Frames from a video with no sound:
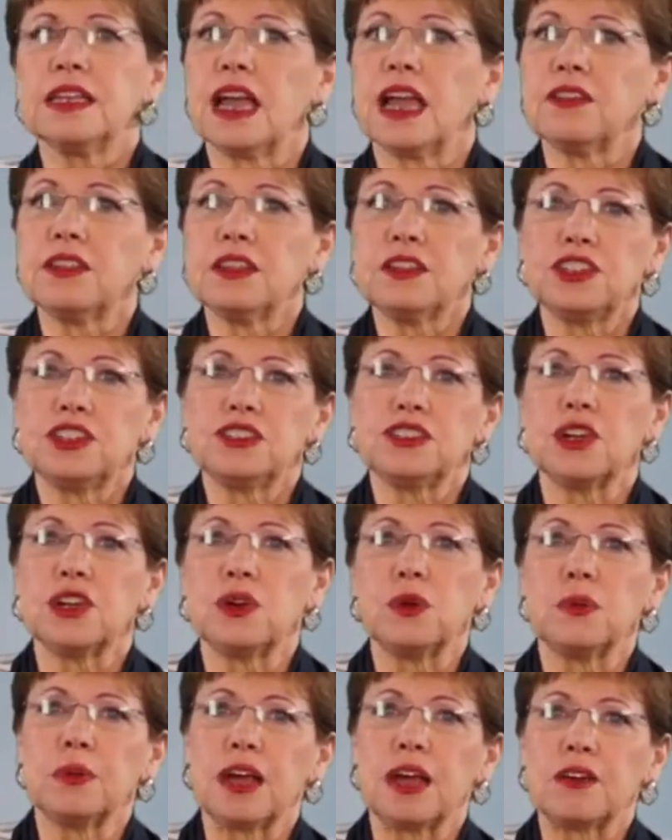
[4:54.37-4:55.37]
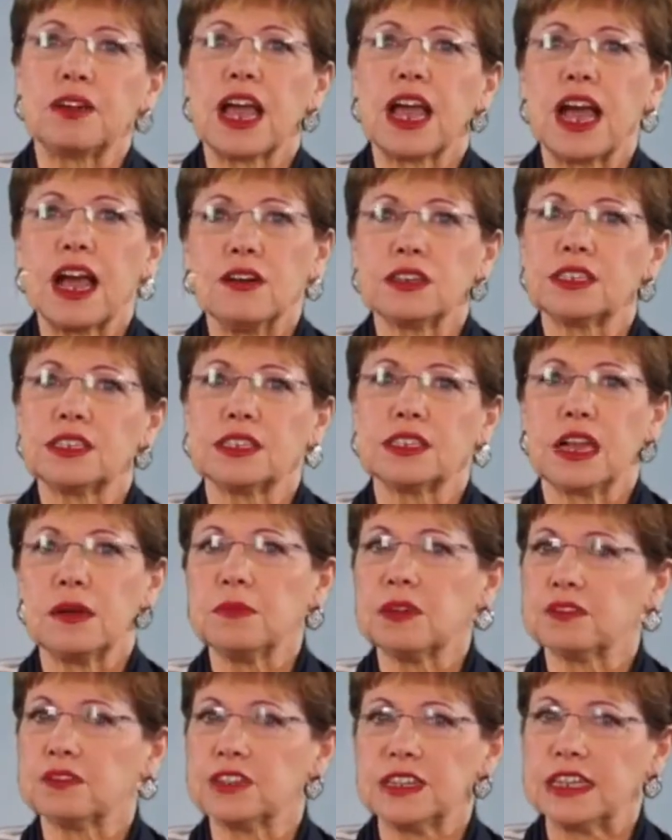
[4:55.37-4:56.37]
Now that you know about how
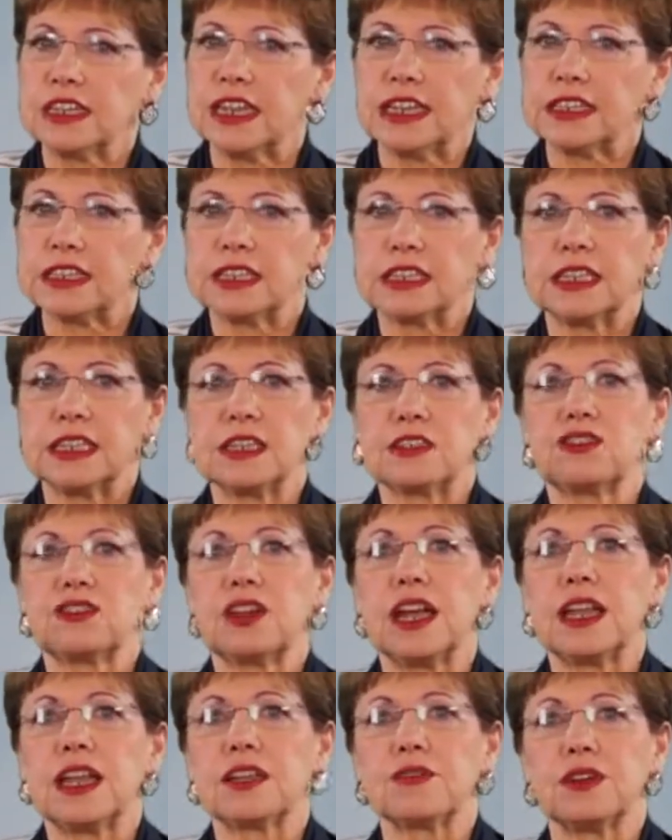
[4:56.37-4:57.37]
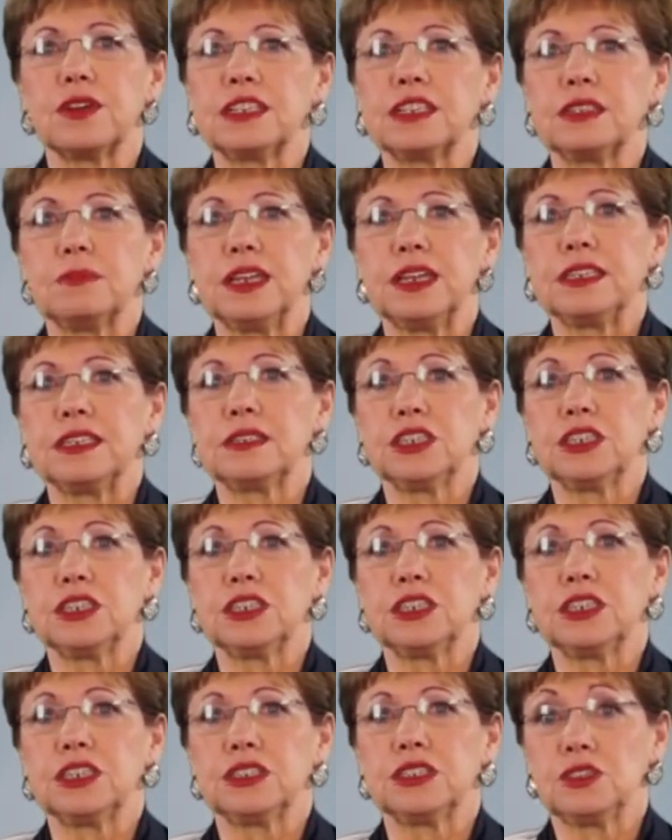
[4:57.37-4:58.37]
some of today's electronic resume
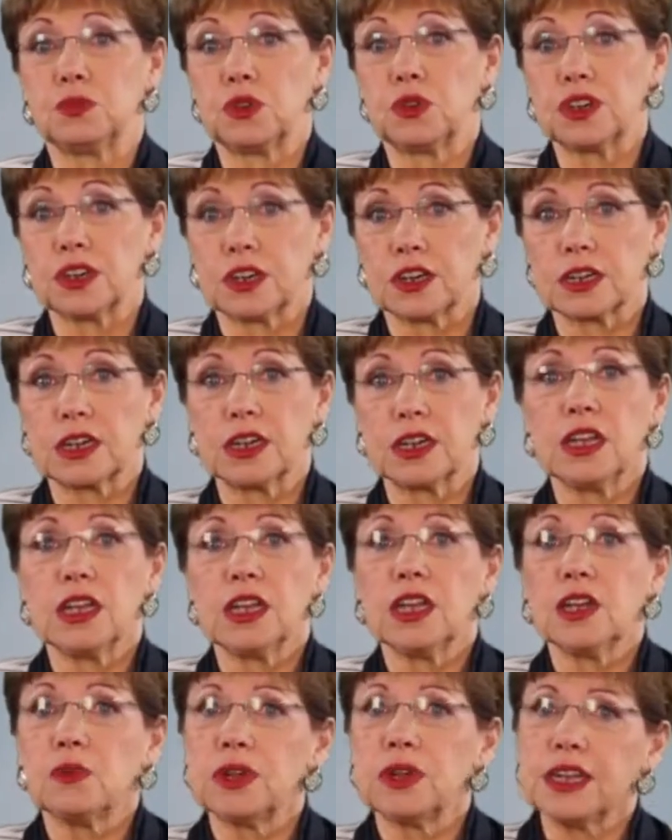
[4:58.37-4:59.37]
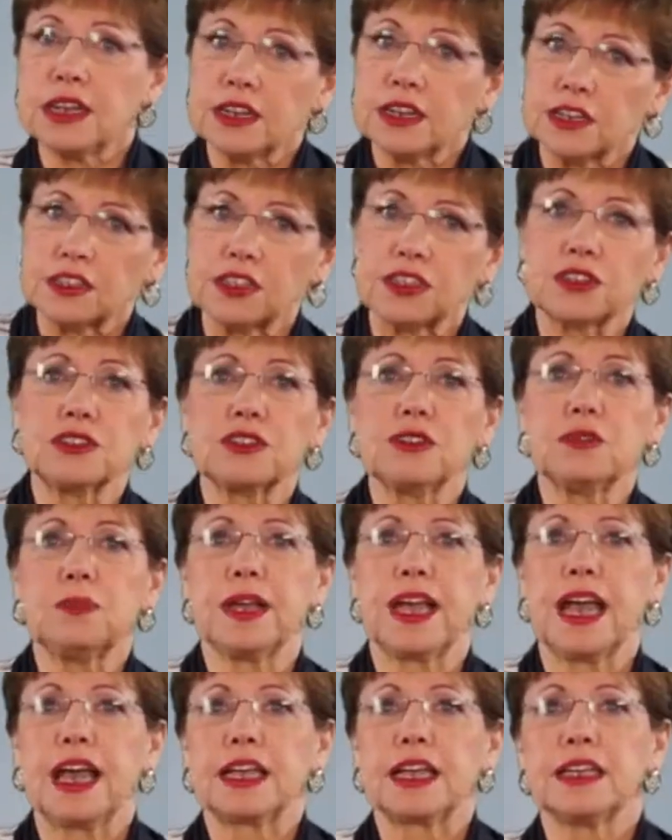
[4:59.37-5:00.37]
submissions work, we need to circle
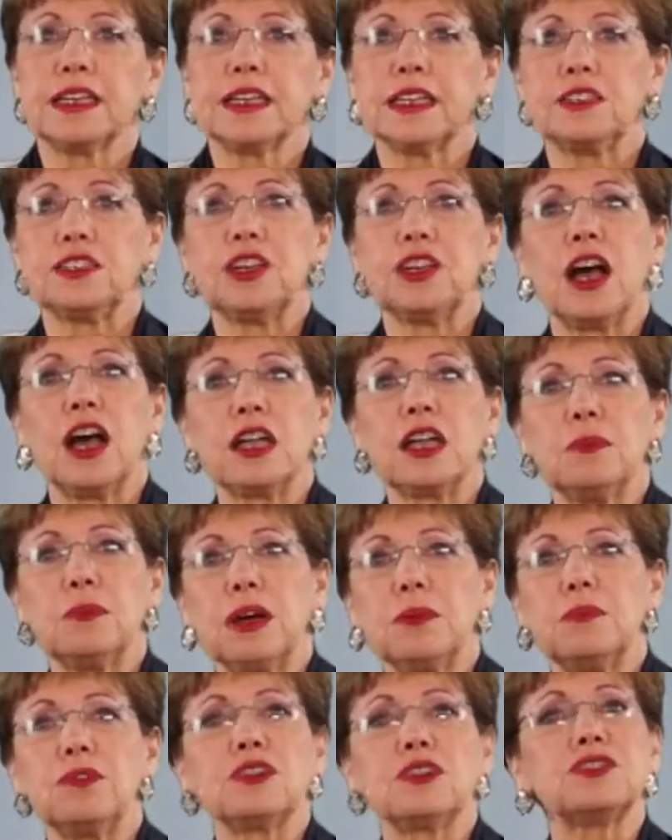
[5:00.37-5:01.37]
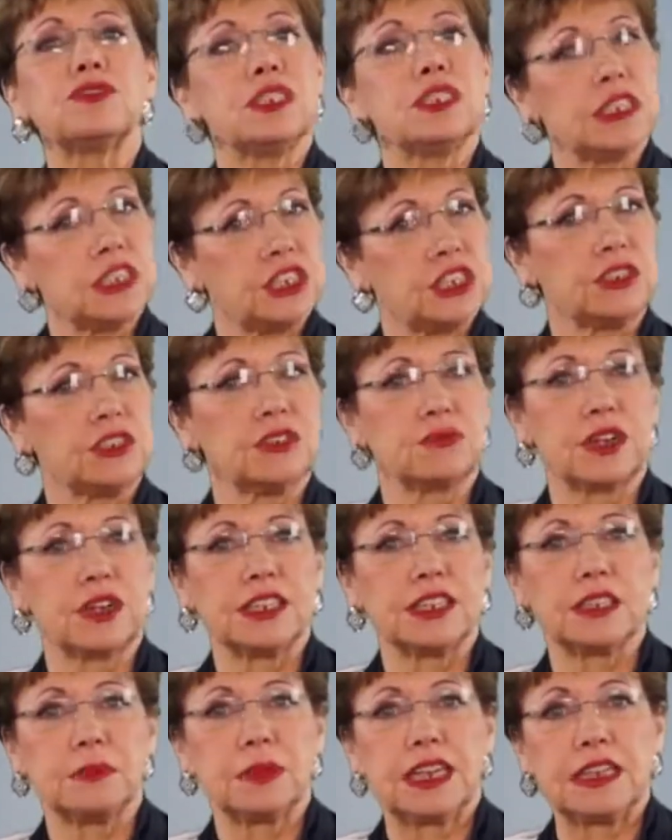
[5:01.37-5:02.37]
back and talk about more traditional
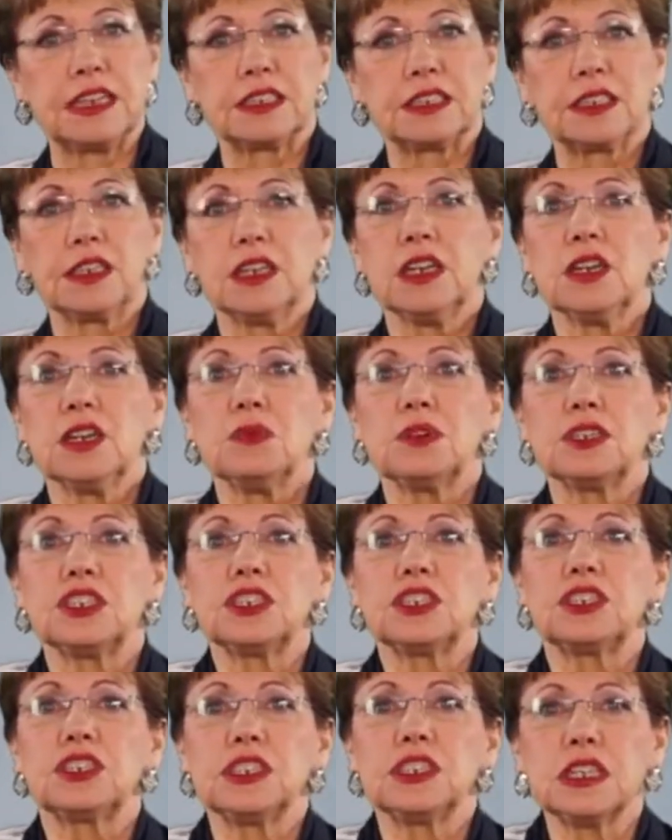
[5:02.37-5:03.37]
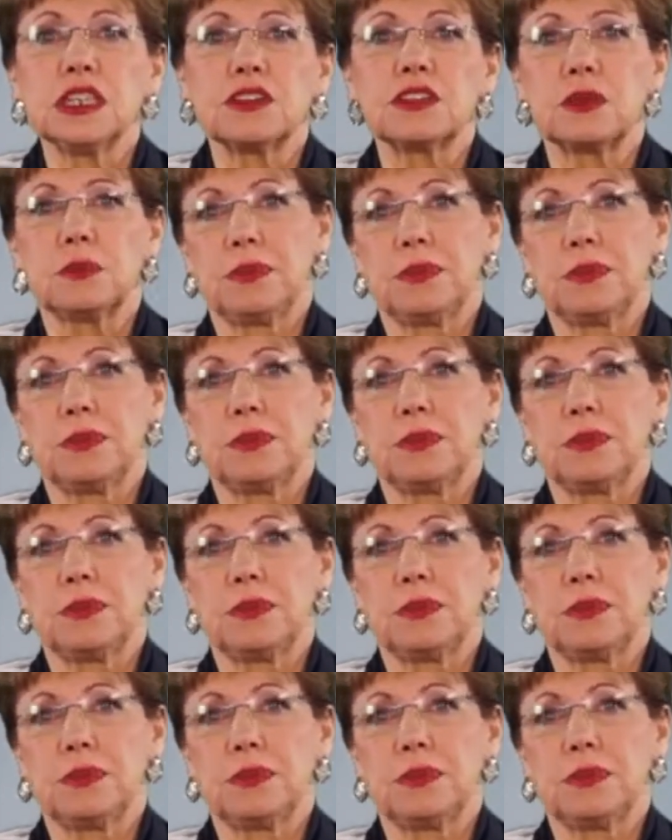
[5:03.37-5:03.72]
resumes, which still are the